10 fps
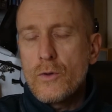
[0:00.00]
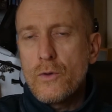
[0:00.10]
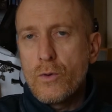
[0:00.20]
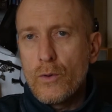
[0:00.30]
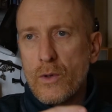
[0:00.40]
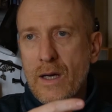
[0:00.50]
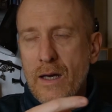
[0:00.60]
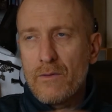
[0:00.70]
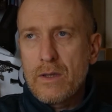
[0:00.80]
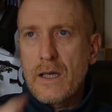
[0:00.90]
to
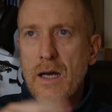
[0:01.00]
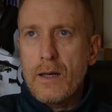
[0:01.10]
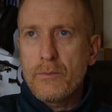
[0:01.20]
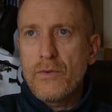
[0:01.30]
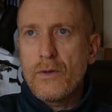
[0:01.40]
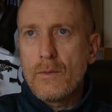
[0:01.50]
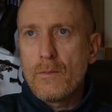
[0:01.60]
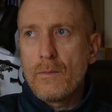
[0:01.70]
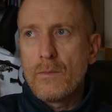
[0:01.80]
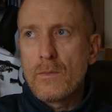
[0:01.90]
having the amp
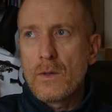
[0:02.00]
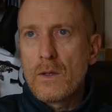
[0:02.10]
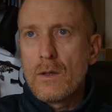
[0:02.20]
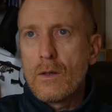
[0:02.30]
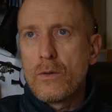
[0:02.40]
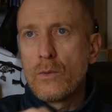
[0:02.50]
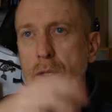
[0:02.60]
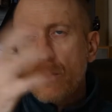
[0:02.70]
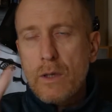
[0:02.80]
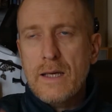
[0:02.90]
sim
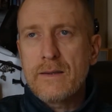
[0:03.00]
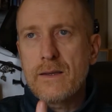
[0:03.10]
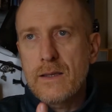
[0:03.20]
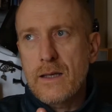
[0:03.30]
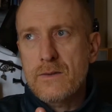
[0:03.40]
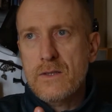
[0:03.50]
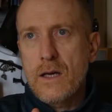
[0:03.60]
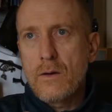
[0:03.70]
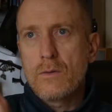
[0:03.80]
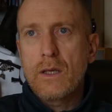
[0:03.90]
recreating that
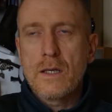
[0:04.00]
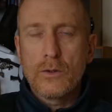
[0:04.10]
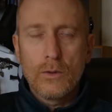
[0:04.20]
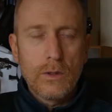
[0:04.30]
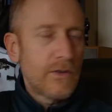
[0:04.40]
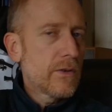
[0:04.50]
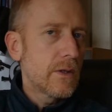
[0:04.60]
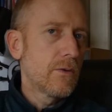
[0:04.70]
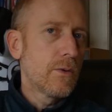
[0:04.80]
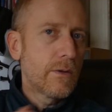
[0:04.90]
sound and you
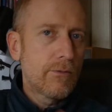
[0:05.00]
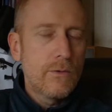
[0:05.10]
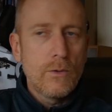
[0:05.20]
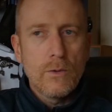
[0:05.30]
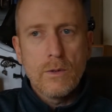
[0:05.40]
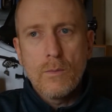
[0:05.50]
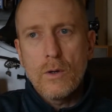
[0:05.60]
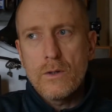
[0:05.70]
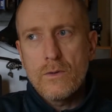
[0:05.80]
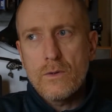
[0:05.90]
listening to it through the
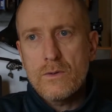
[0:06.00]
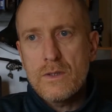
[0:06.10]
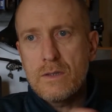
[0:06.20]
monitors.